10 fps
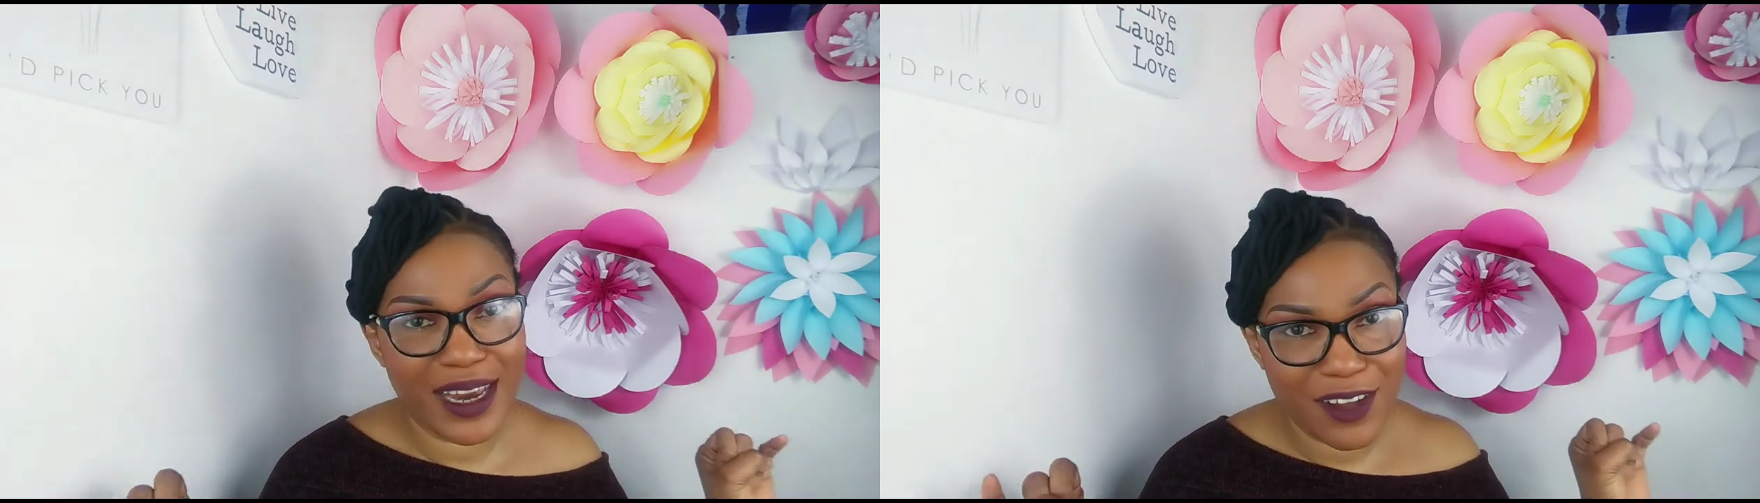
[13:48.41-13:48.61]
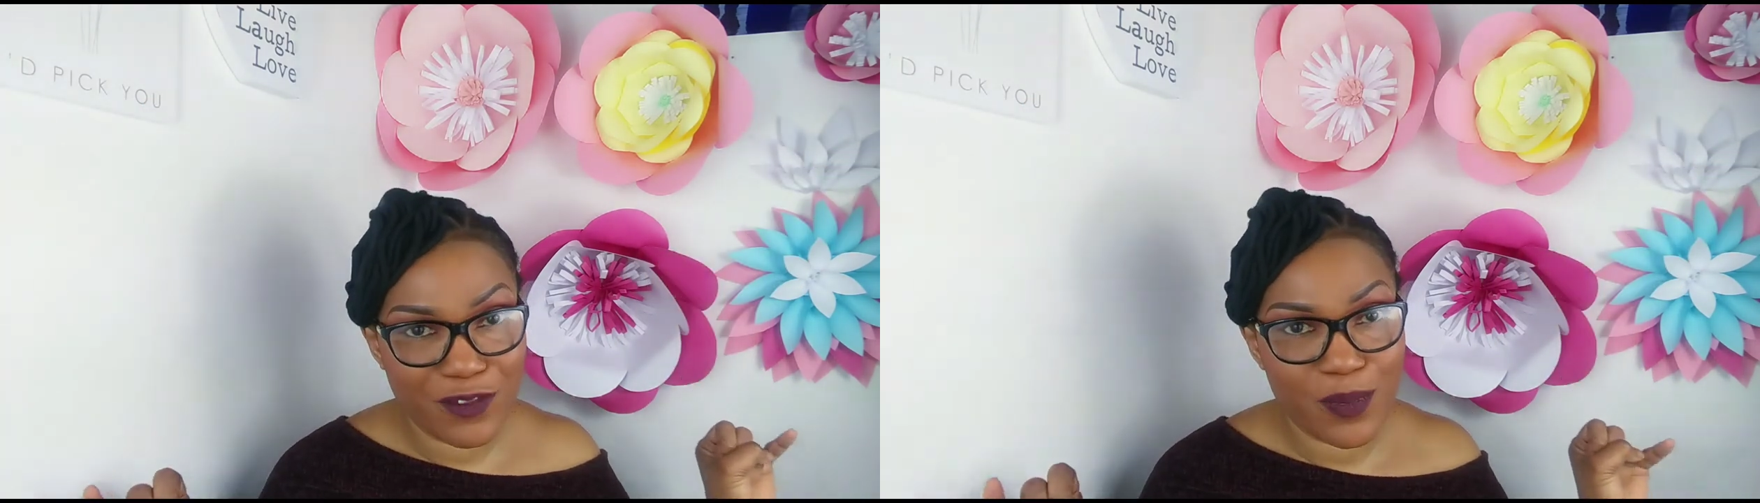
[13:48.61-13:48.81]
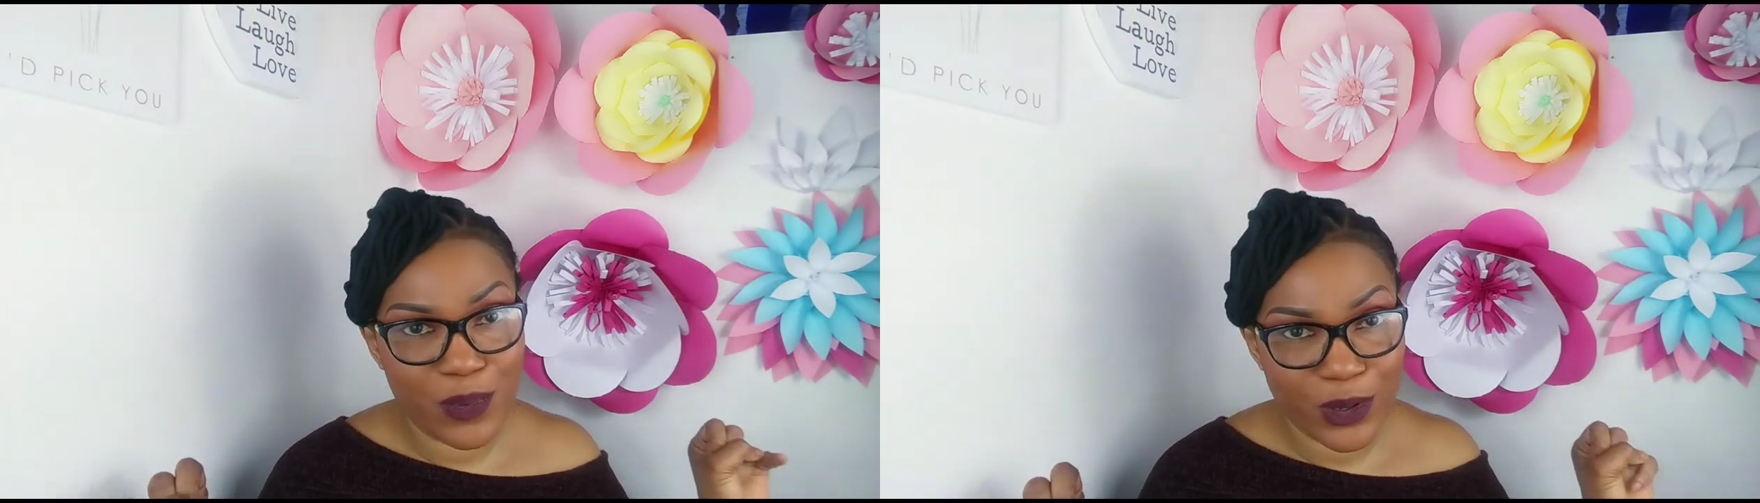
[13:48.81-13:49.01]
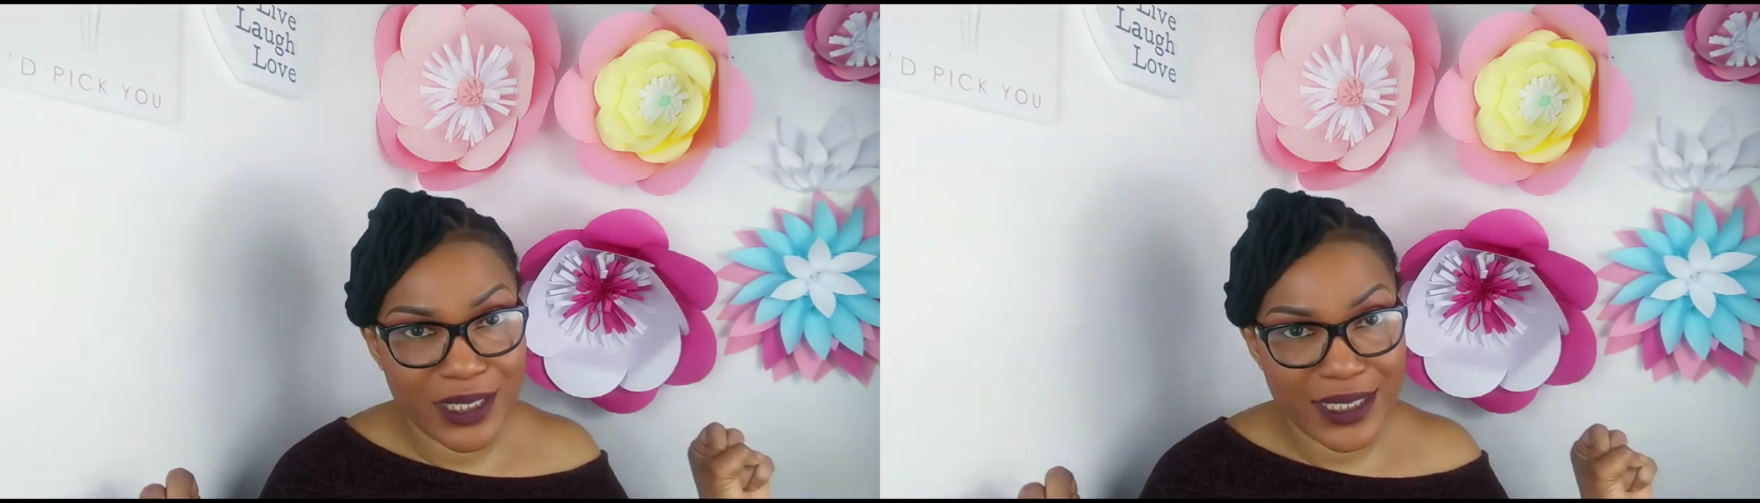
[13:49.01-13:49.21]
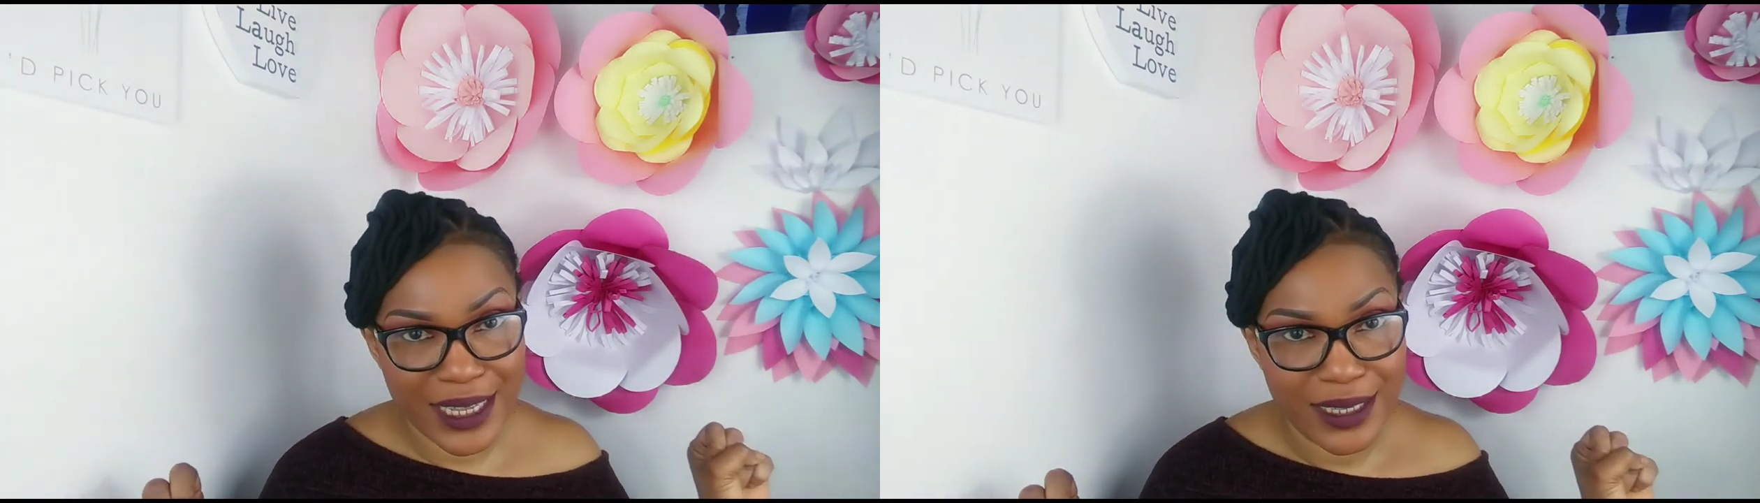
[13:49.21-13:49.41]
11
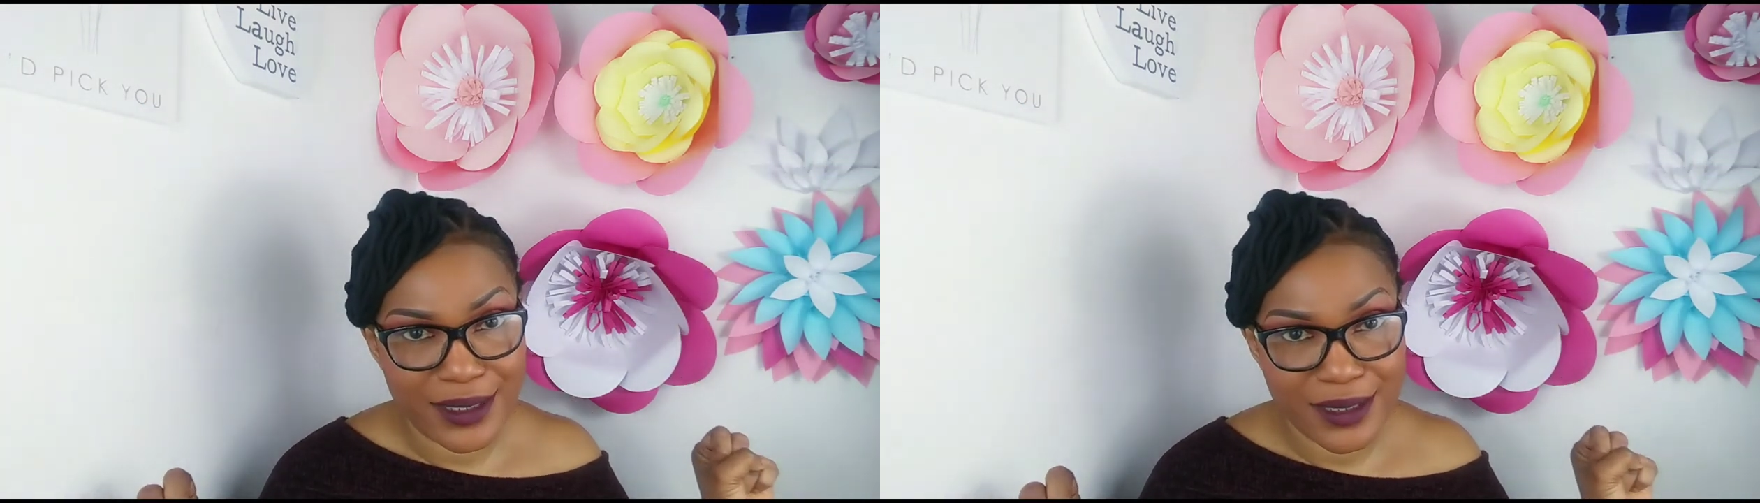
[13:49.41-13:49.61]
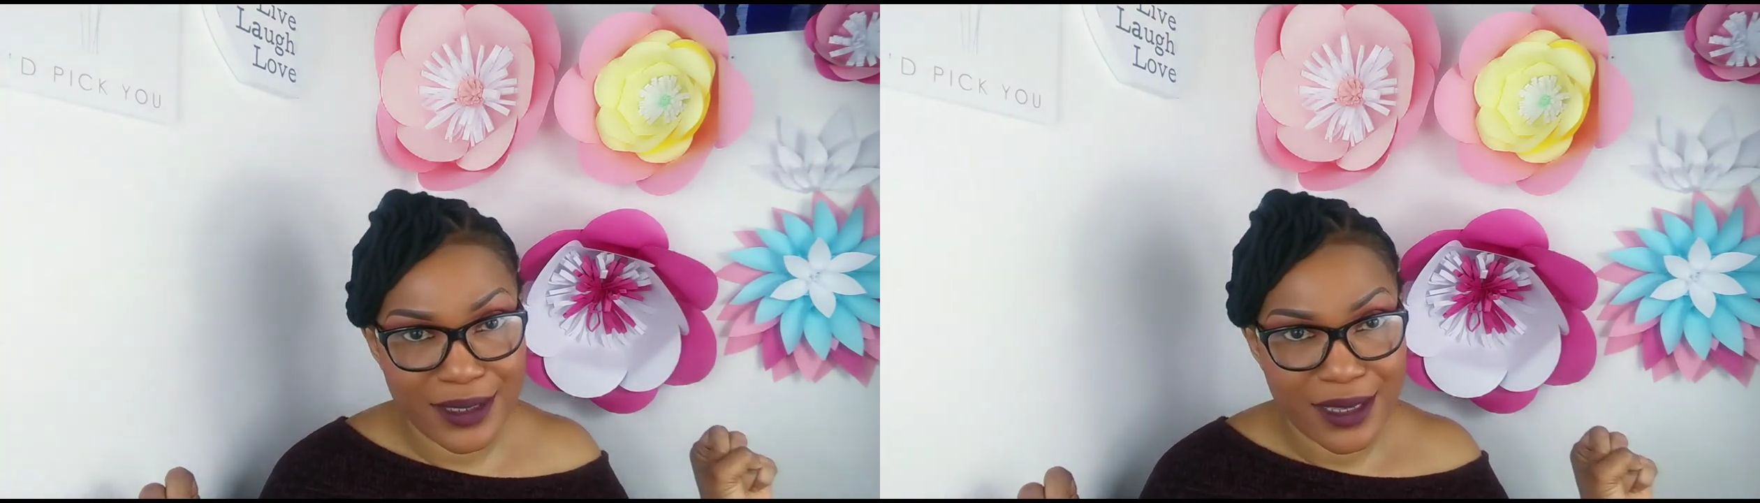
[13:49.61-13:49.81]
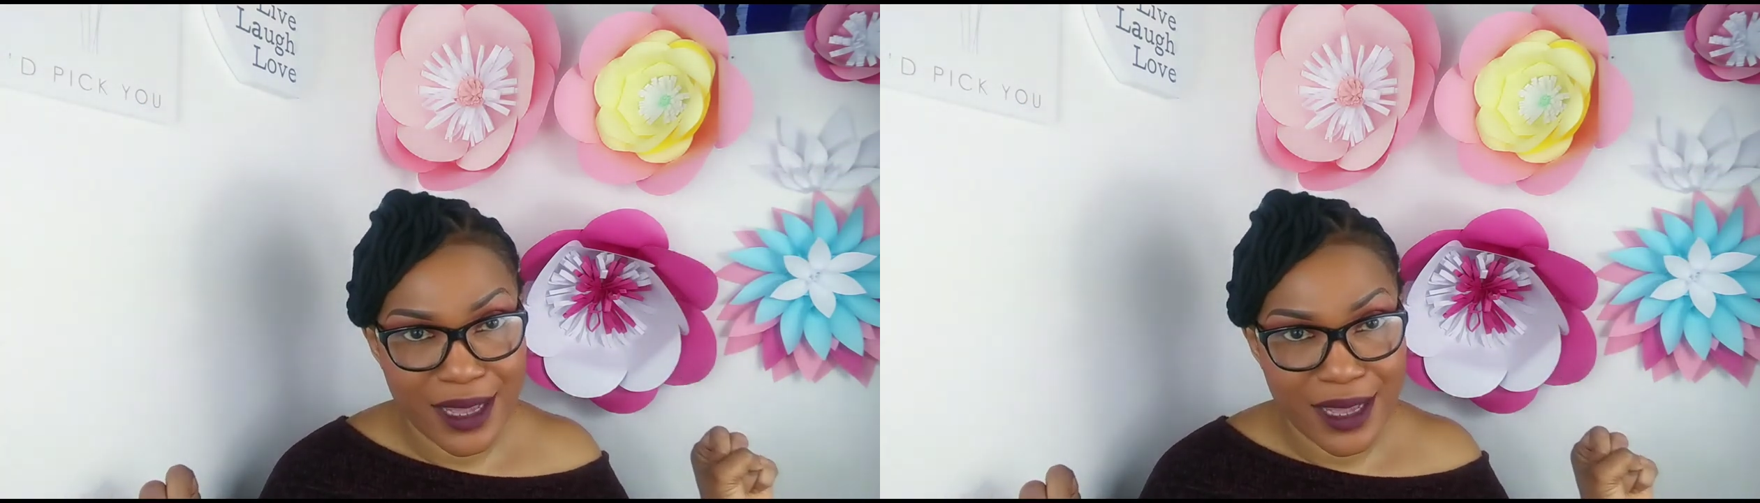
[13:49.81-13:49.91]
point is,